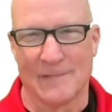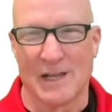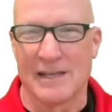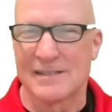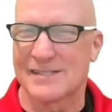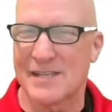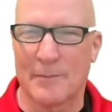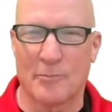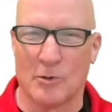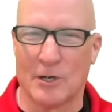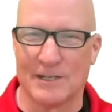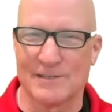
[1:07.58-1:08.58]
Step
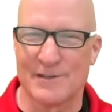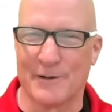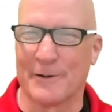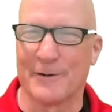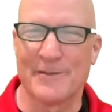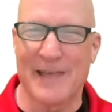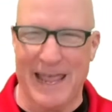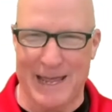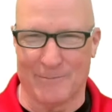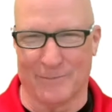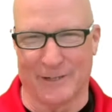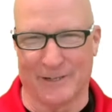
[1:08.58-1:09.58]
one is learn the
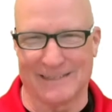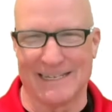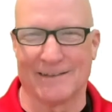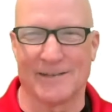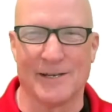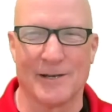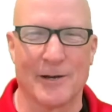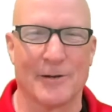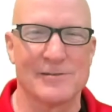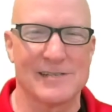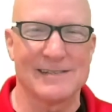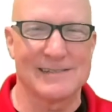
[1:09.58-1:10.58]
handbook. Now, the
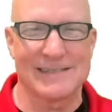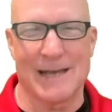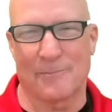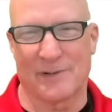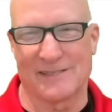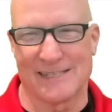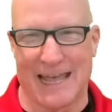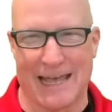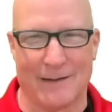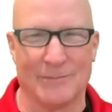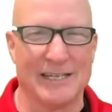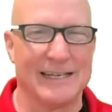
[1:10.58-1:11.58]
INCOSE SEP
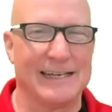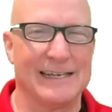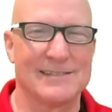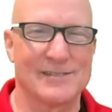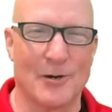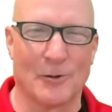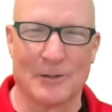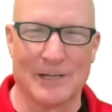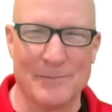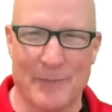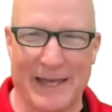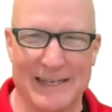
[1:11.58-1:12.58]
exam is totally
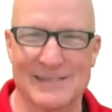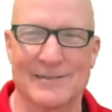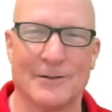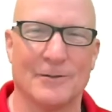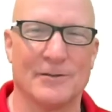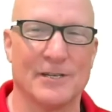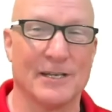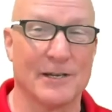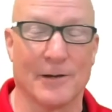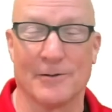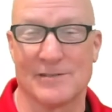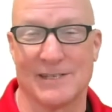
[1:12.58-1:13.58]
based on the
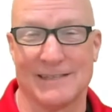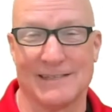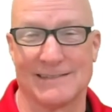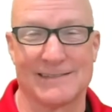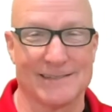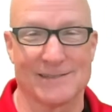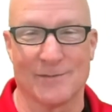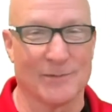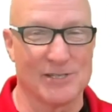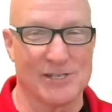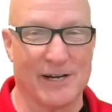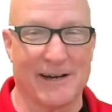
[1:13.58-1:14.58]
INCOSE System
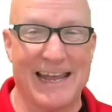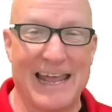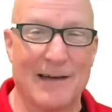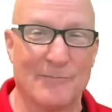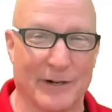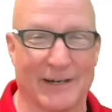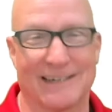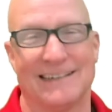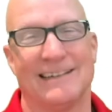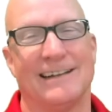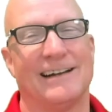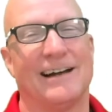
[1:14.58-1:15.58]
Engineering Handbook,
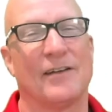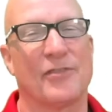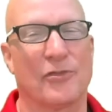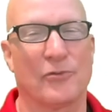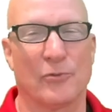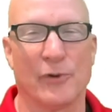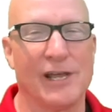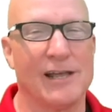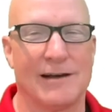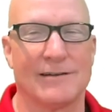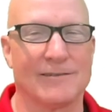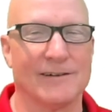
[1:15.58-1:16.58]
a
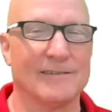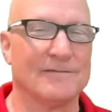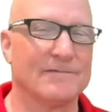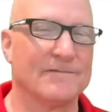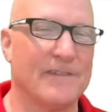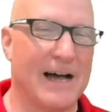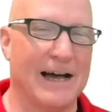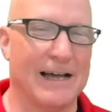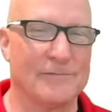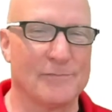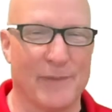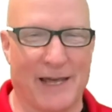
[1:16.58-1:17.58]

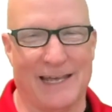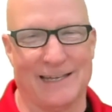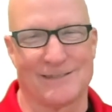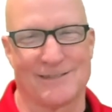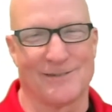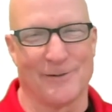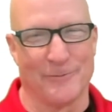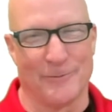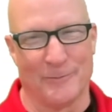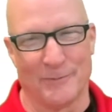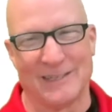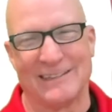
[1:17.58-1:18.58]
305 page
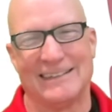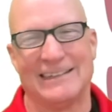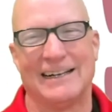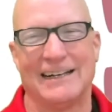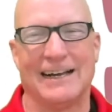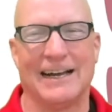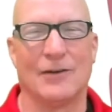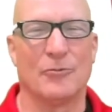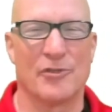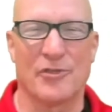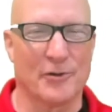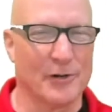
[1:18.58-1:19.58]
tome uh,
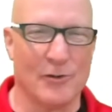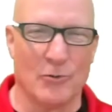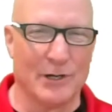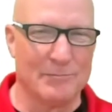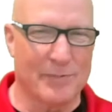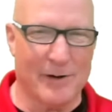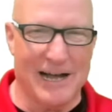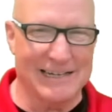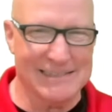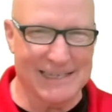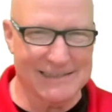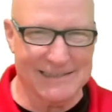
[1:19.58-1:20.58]
with 31
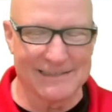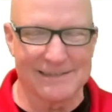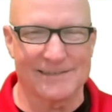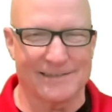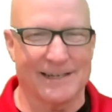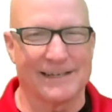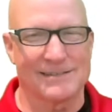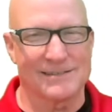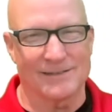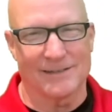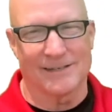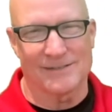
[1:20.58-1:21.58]
processes.
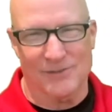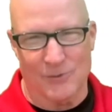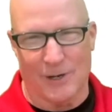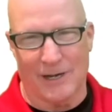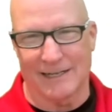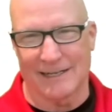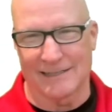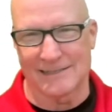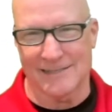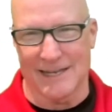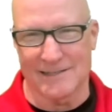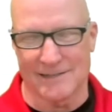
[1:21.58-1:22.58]
It's, it's quite
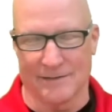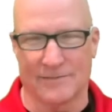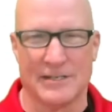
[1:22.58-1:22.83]
extensive.